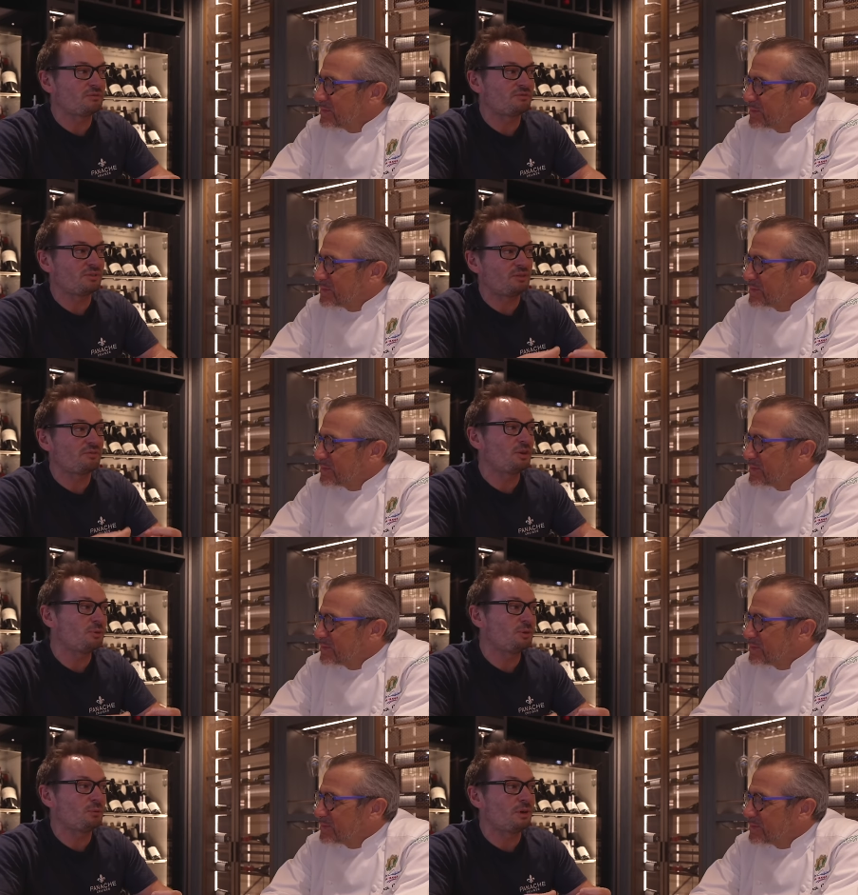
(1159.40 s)
Speaker 1: of, of
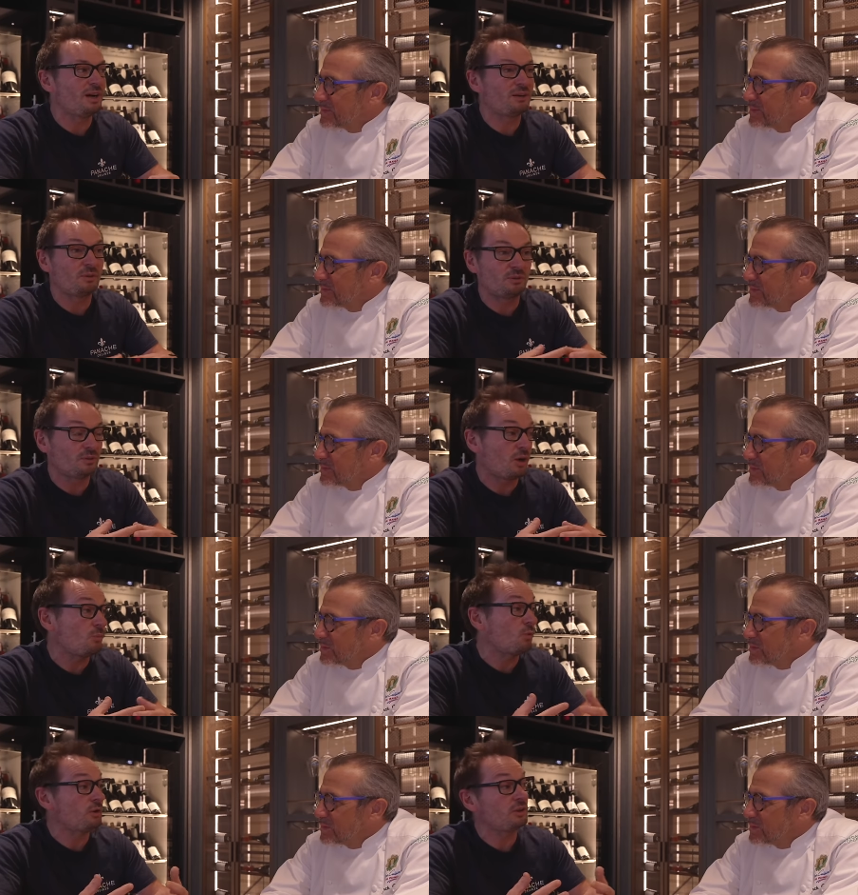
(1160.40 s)
who you are and,
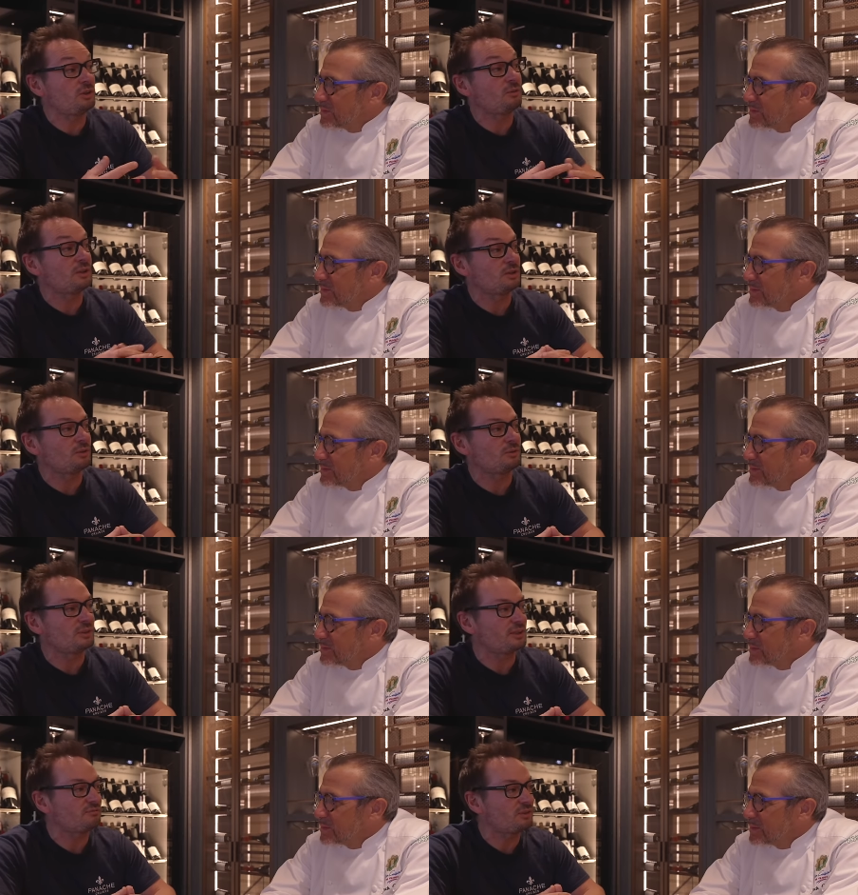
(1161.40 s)
and what you're doing
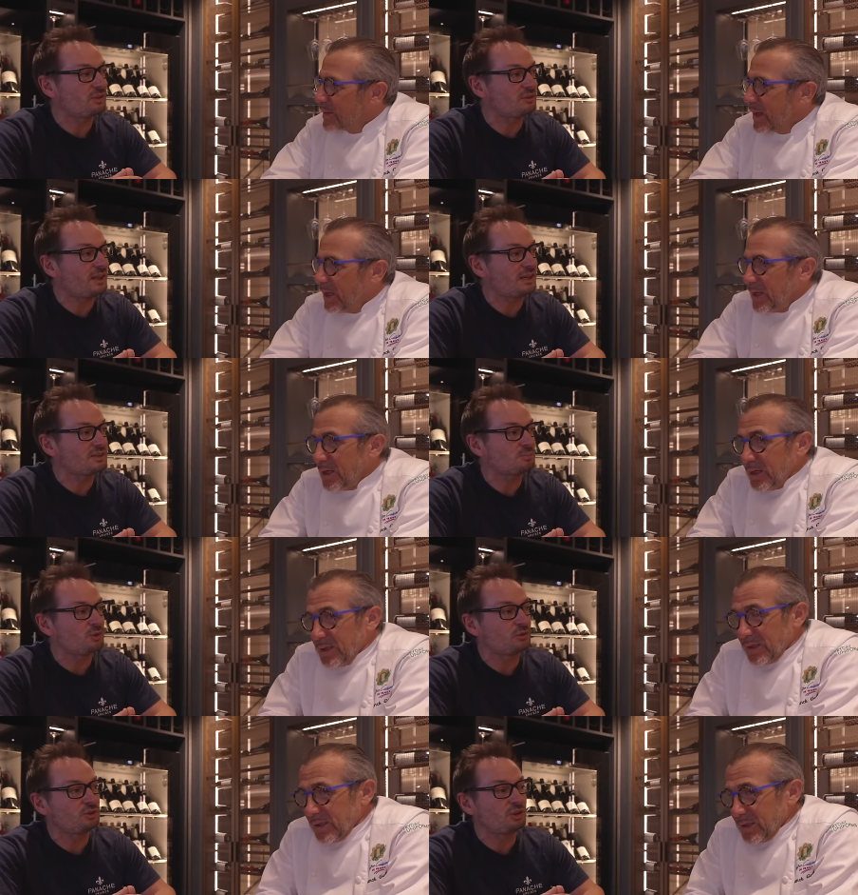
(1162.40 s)
currently for
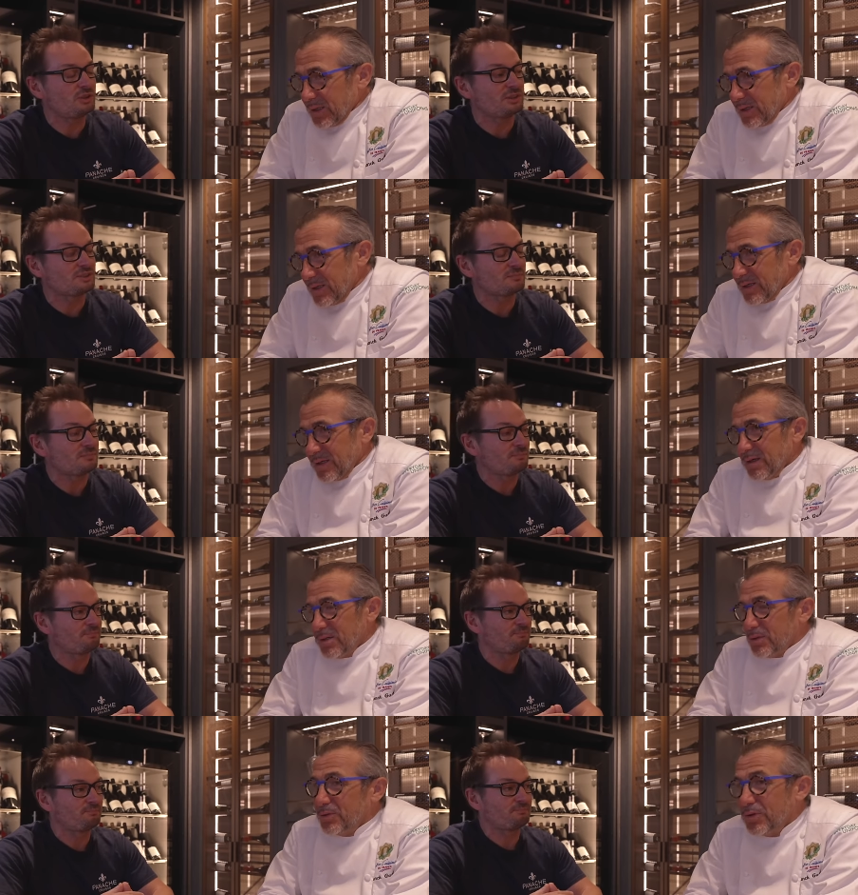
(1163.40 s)
Explora Journeys.
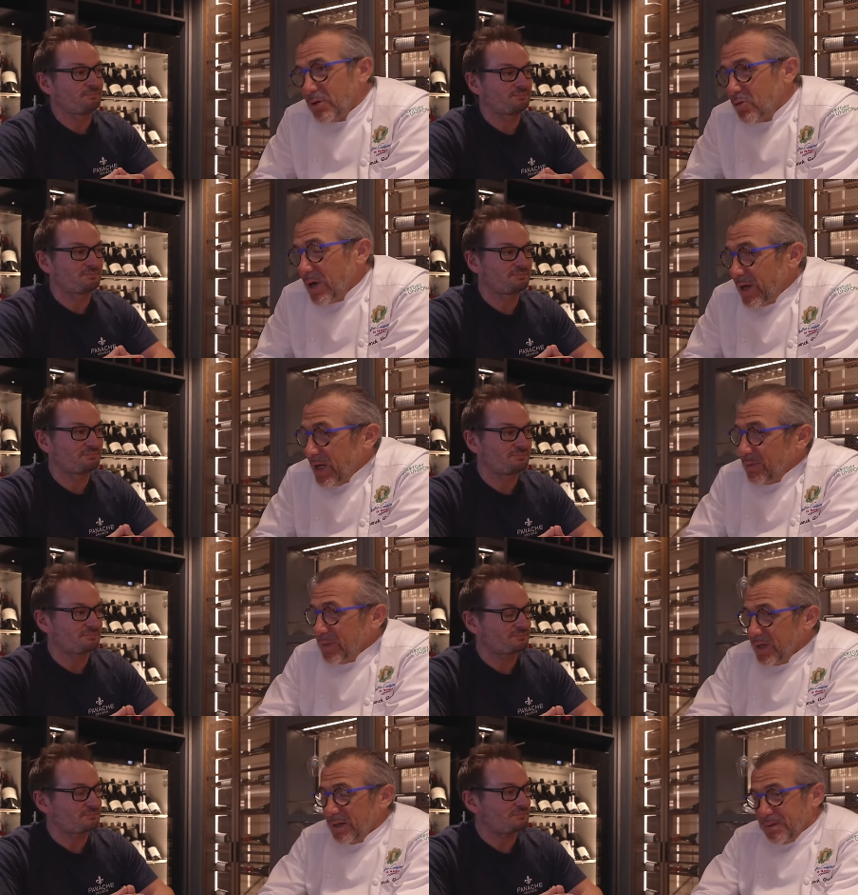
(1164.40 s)
Uh, who I
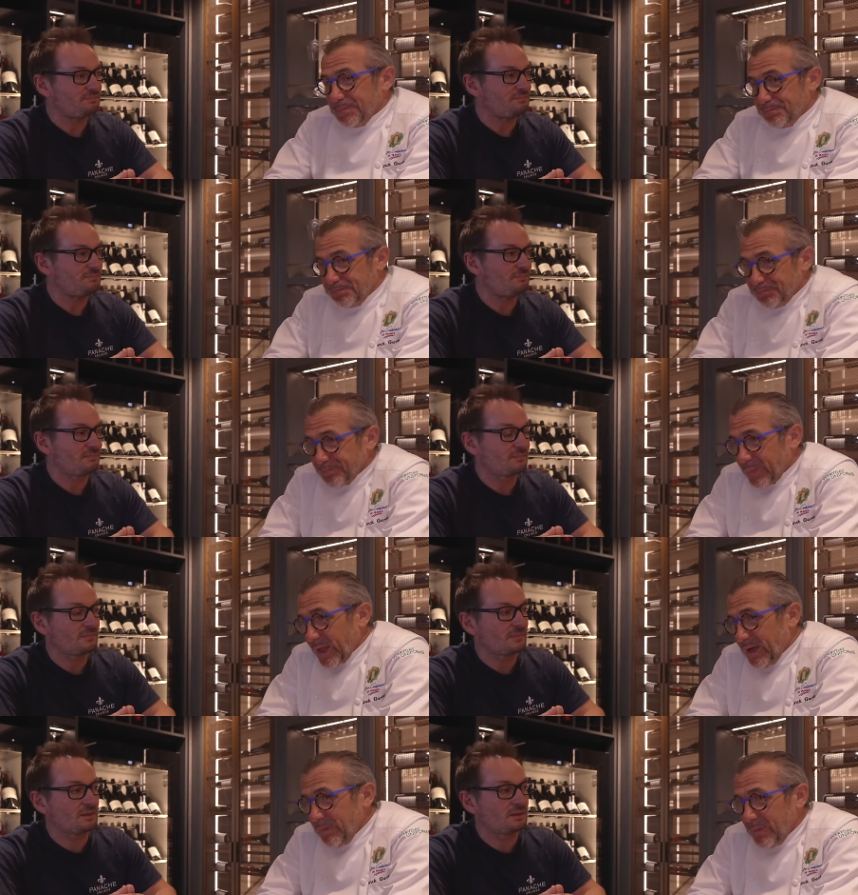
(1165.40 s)
Speaker 2: am, yeah. Um,
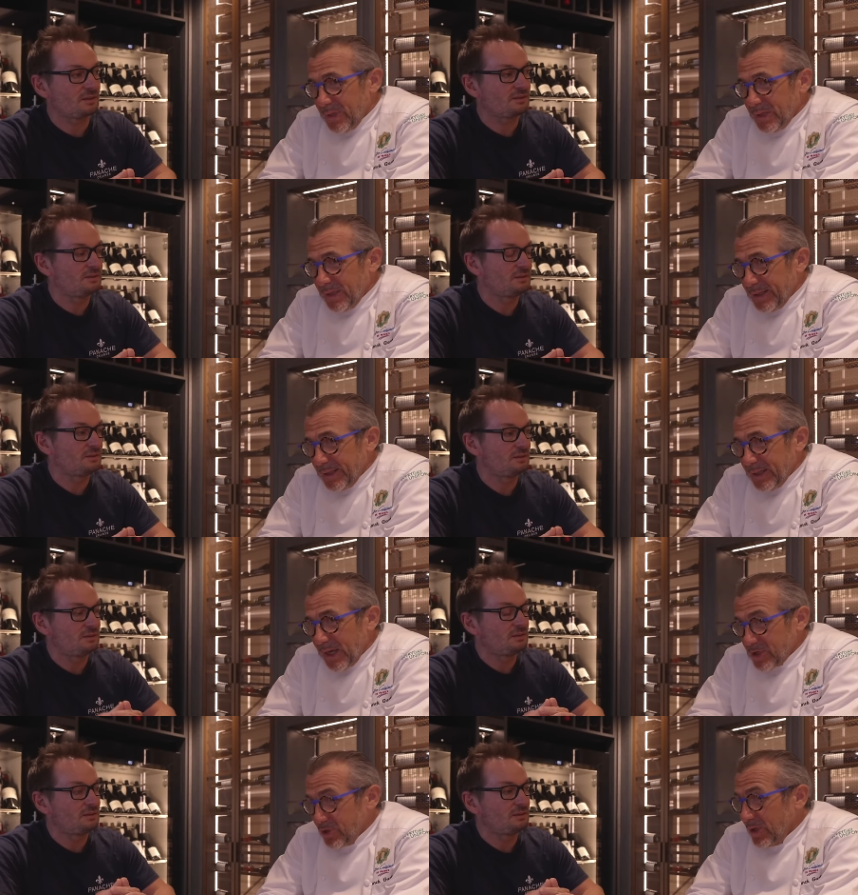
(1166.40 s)
I'm, uh,
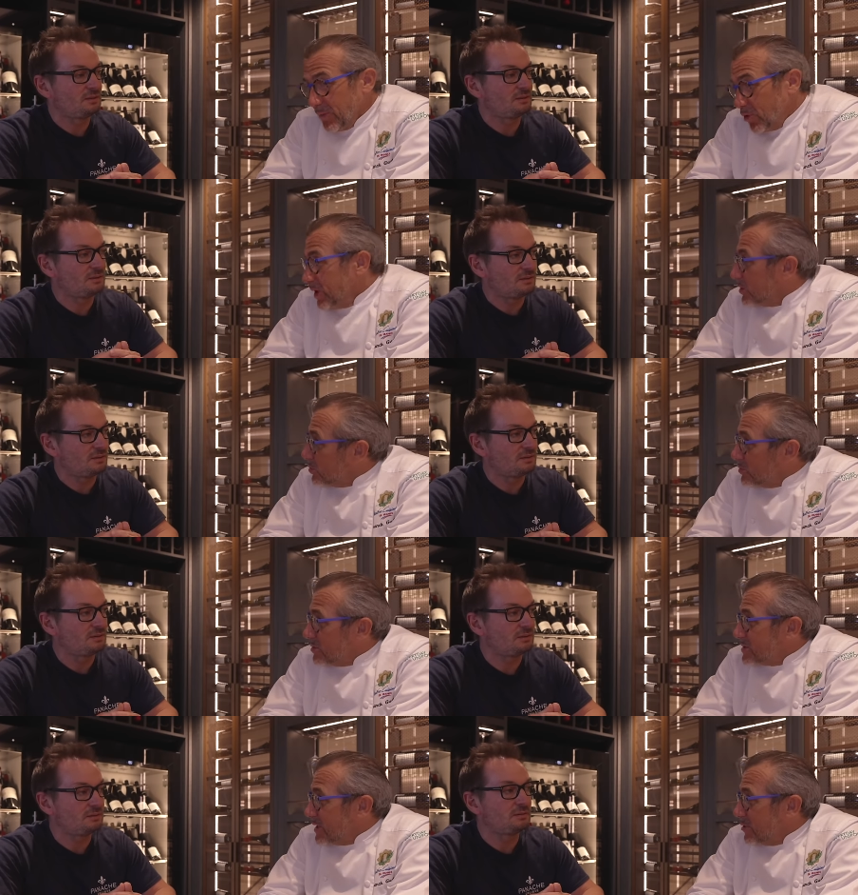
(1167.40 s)
actually, I'm going
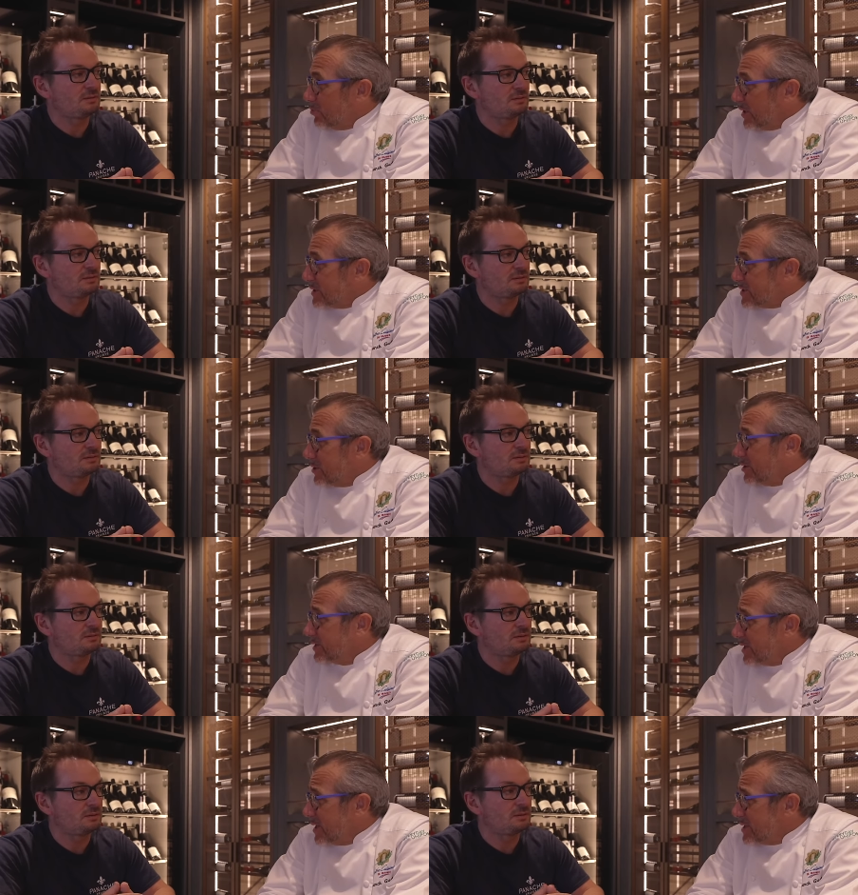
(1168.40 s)
to celebrate
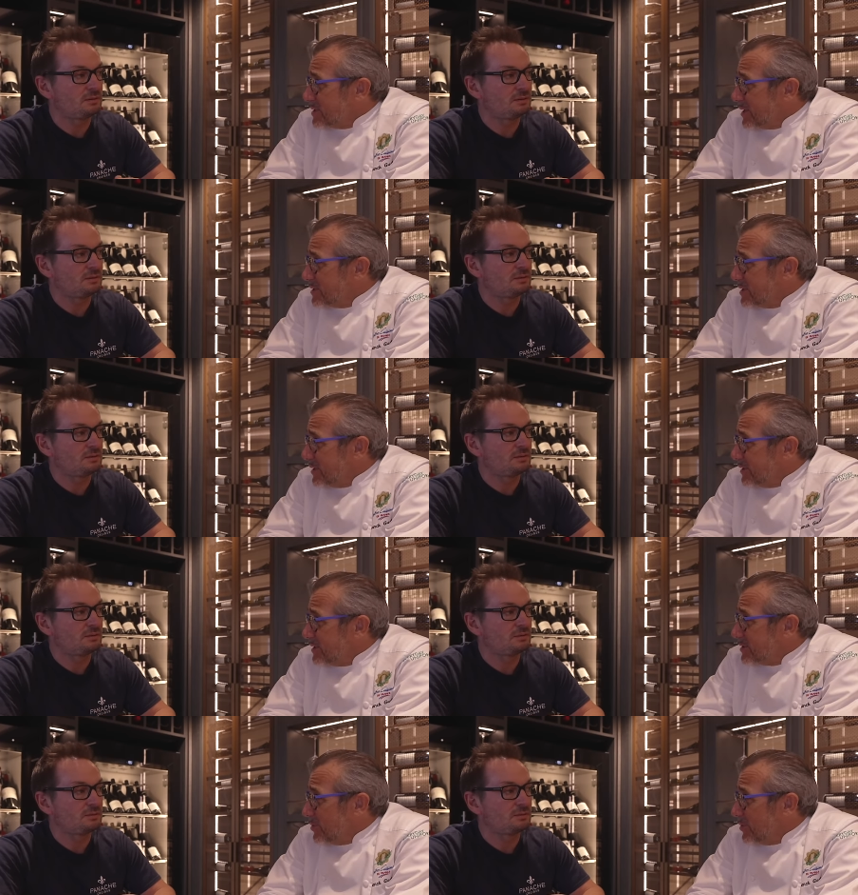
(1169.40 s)
thirty years at sea this